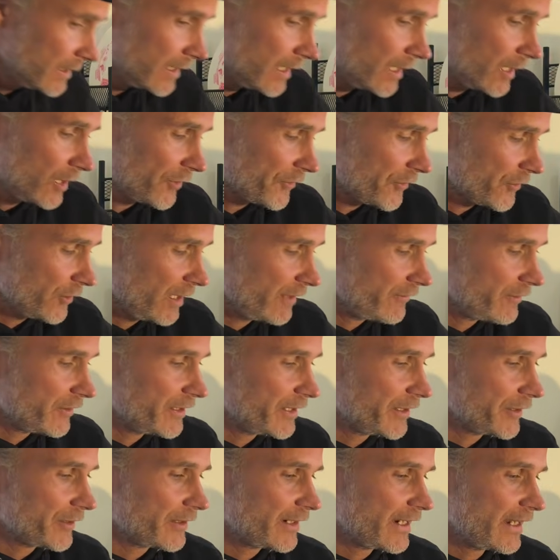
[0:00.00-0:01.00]
I also have
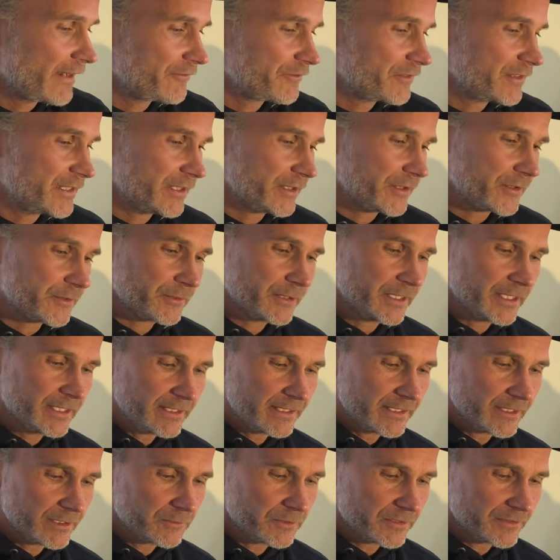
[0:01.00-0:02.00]
another FD3
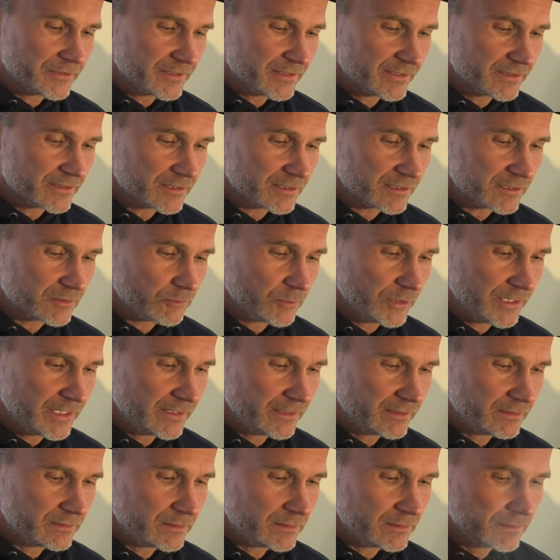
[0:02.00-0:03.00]
here with this
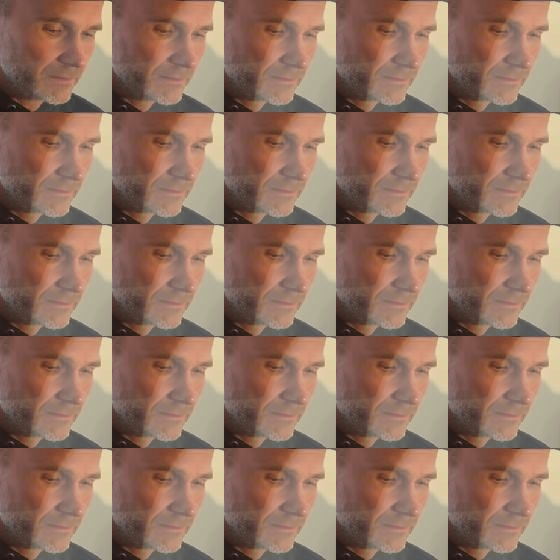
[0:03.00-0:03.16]
sweet